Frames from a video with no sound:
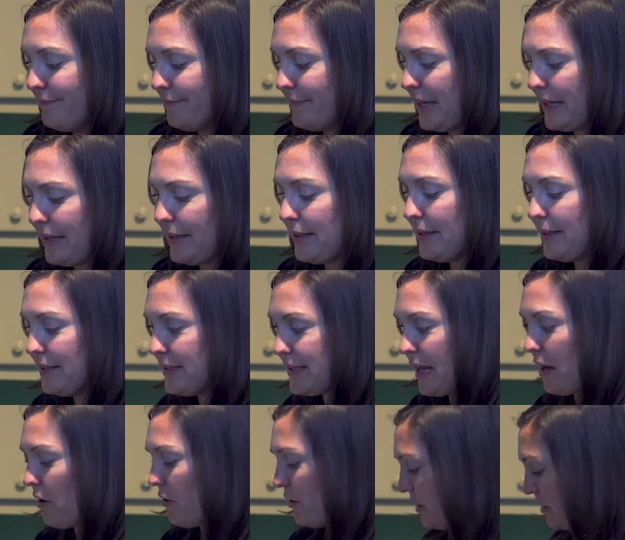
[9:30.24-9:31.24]
like
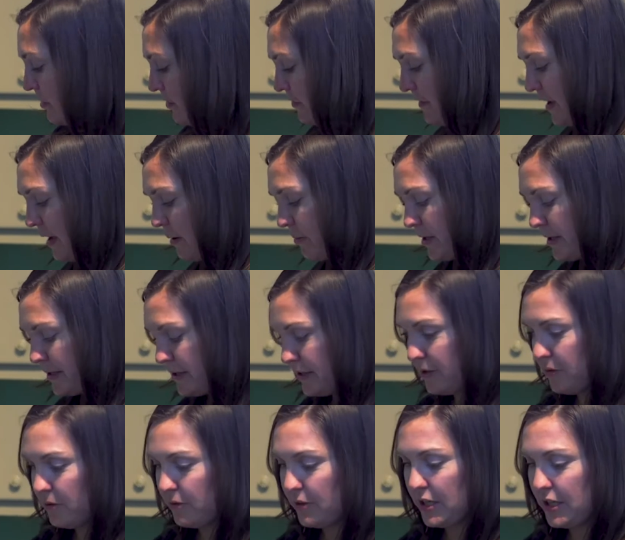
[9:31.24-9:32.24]
scouring your fabrics.
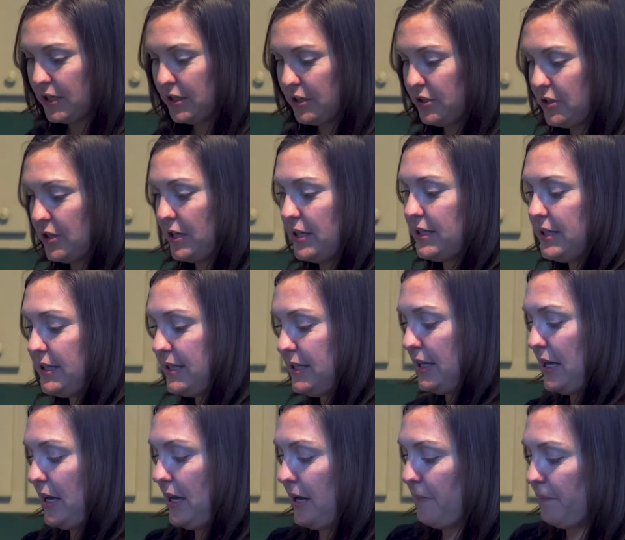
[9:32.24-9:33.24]
You can just
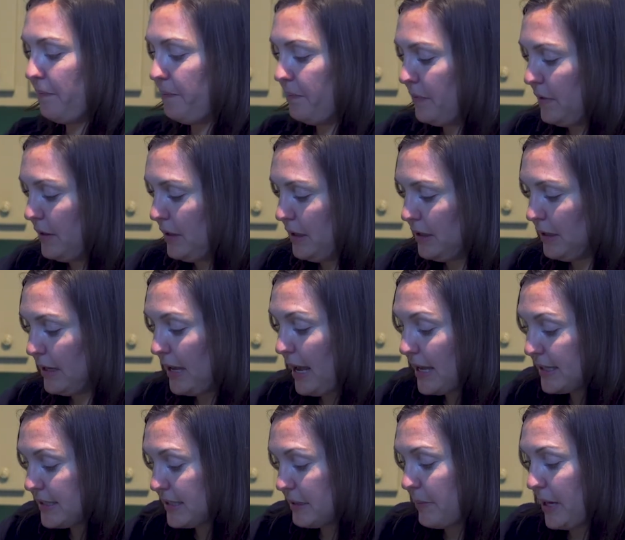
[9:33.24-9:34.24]

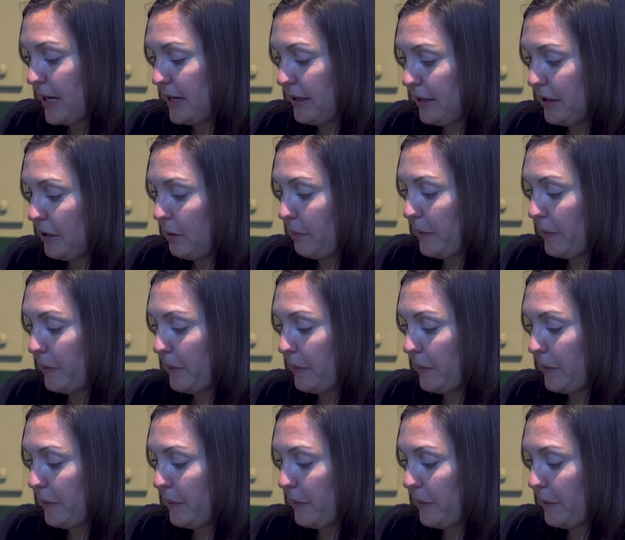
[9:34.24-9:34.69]
estimate a little